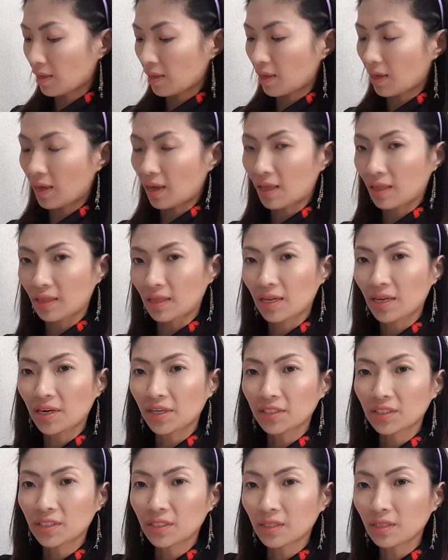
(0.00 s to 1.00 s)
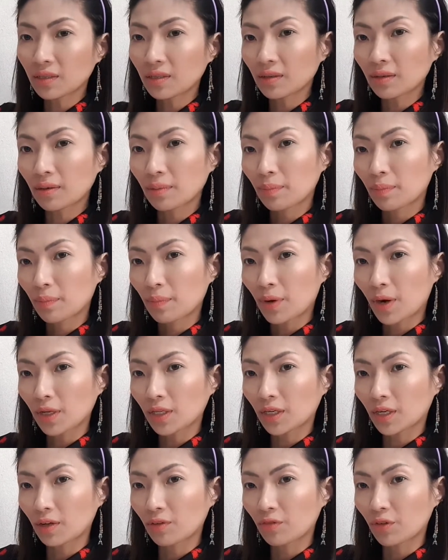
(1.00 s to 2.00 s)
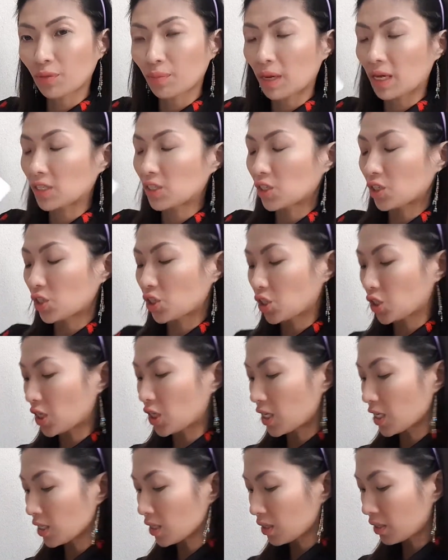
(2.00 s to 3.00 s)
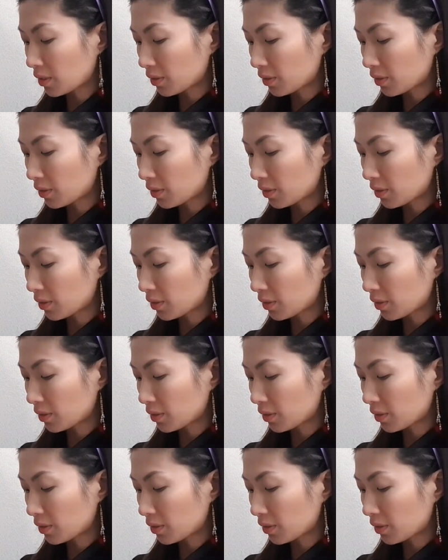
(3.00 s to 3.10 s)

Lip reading: and here's the product information sheet.